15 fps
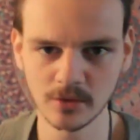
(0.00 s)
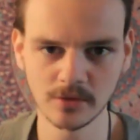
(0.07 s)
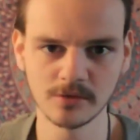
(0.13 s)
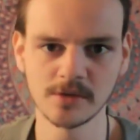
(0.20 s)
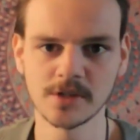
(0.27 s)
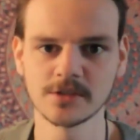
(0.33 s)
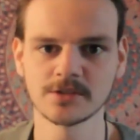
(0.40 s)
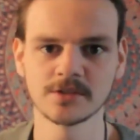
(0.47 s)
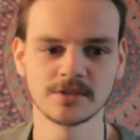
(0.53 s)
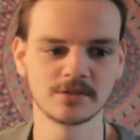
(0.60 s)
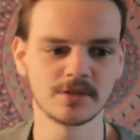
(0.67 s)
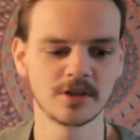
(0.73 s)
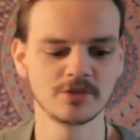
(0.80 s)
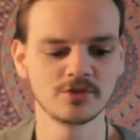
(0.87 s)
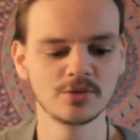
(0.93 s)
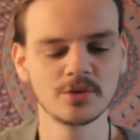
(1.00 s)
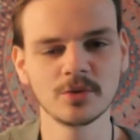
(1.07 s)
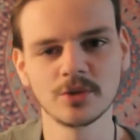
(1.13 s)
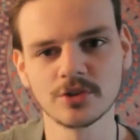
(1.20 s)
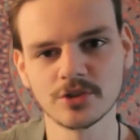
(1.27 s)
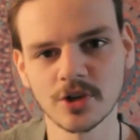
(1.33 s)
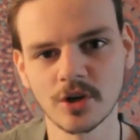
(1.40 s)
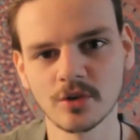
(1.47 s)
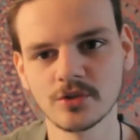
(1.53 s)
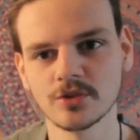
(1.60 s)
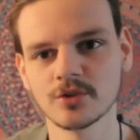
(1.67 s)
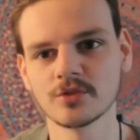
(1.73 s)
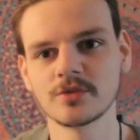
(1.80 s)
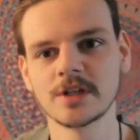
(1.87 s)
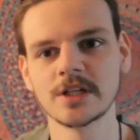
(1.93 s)
all of this, and, and doing what you're told and
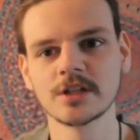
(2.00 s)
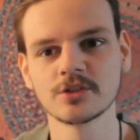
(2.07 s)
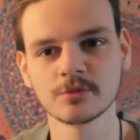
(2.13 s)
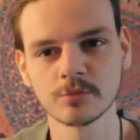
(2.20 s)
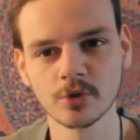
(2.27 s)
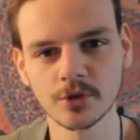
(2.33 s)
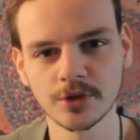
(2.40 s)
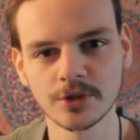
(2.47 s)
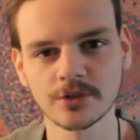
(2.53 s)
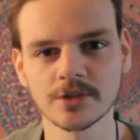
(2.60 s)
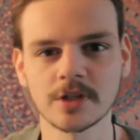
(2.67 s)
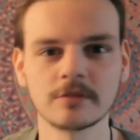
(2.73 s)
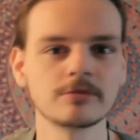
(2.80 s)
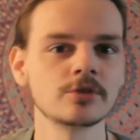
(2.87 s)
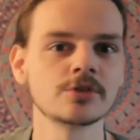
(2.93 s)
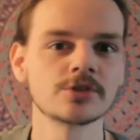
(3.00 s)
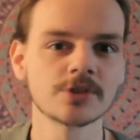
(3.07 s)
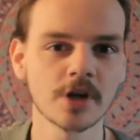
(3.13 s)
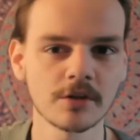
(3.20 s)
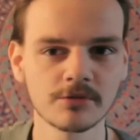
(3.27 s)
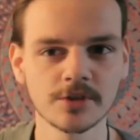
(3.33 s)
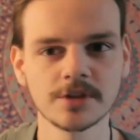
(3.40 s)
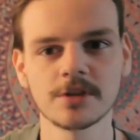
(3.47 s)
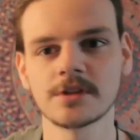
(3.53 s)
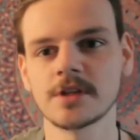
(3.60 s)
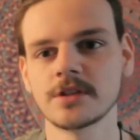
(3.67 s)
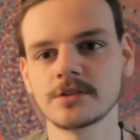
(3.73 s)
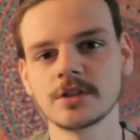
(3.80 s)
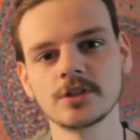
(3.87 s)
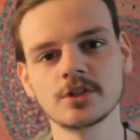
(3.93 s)
not really exploring yourself or discovering the
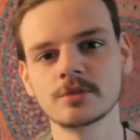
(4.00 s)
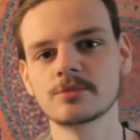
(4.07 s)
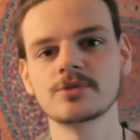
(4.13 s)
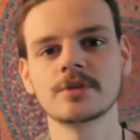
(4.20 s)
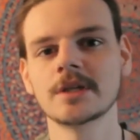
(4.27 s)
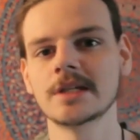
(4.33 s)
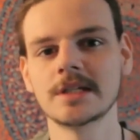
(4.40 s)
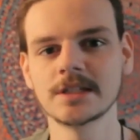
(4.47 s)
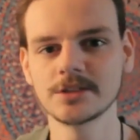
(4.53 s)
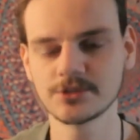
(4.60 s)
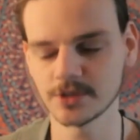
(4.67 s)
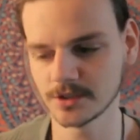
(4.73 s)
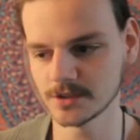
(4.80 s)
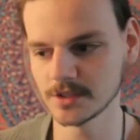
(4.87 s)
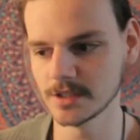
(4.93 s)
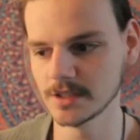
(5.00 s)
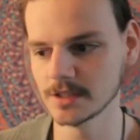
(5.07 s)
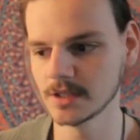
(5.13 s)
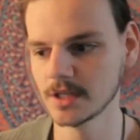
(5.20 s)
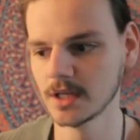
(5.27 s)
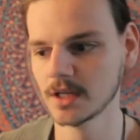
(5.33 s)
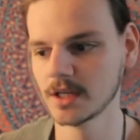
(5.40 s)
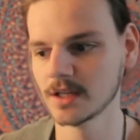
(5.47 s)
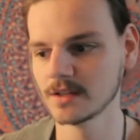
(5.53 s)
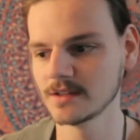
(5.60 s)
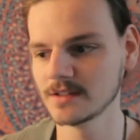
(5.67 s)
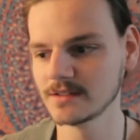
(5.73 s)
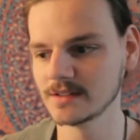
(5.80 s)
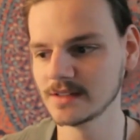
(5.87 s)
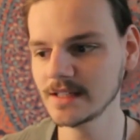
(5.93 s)
things that you could be really interested in,
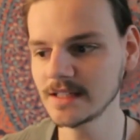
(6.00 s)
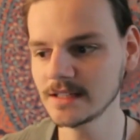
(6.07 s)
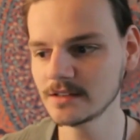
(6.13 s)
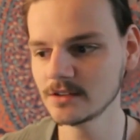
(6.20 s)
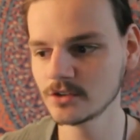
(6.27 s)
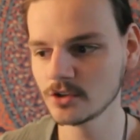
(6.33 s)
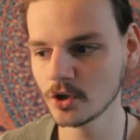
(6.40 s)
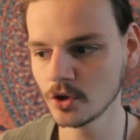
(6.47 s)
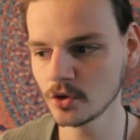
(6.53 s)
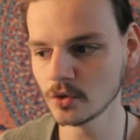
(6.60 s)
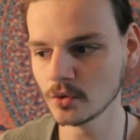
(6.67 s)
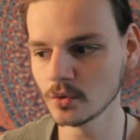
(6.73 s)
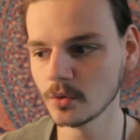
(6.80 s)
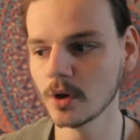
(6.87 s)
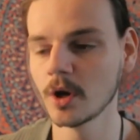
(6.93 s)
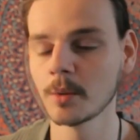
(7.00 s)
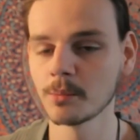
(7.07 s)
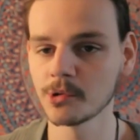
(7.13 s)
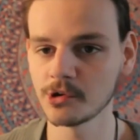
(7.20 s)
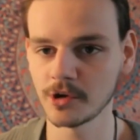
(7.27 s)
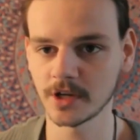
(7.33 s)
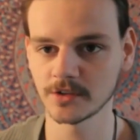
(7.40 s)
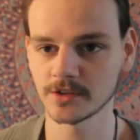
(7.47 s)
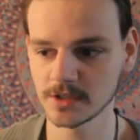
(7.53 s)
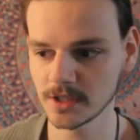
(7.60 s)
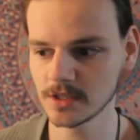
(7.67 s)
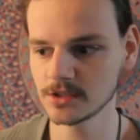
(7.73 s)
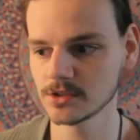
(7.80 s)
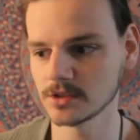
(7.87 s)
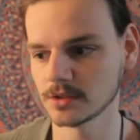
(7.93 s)
this leads to
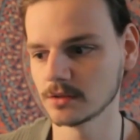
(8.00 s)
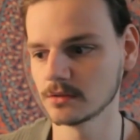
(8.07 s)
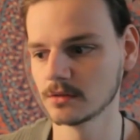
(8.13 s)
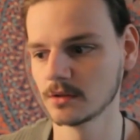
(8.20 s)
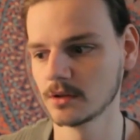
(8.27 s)
procrastination.